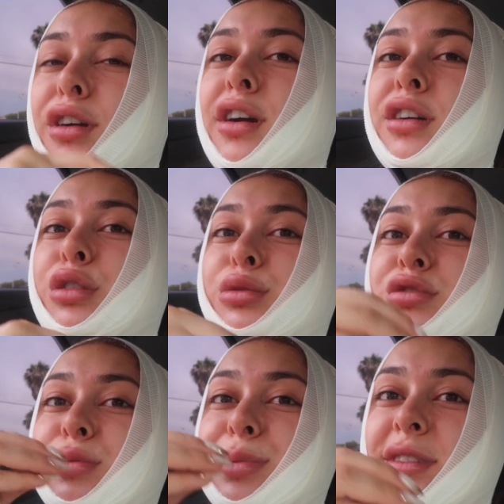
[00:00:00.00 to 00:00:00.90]
I
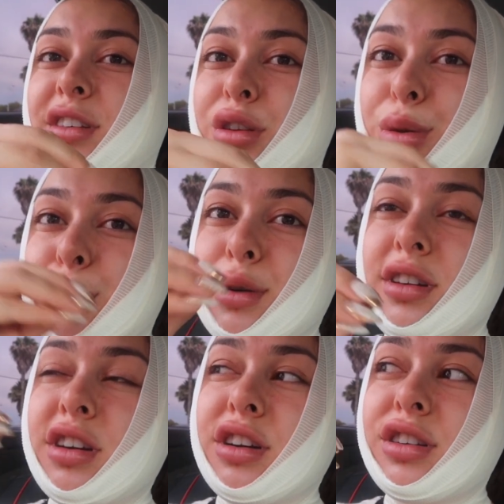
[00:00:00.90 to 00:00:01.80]
also paid
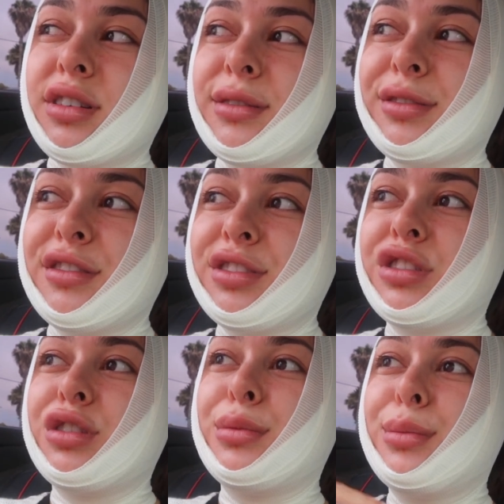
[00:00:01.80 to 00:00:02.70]

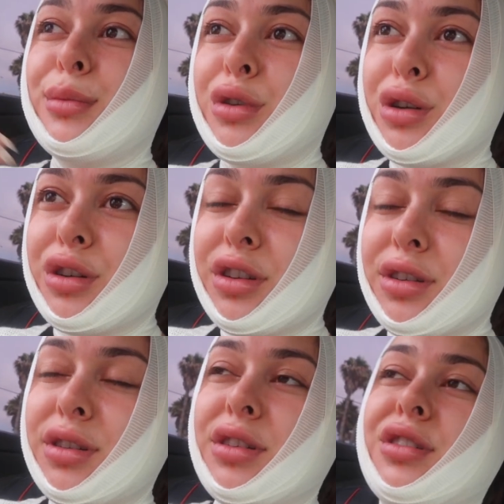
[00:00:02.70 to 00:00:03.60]
150 more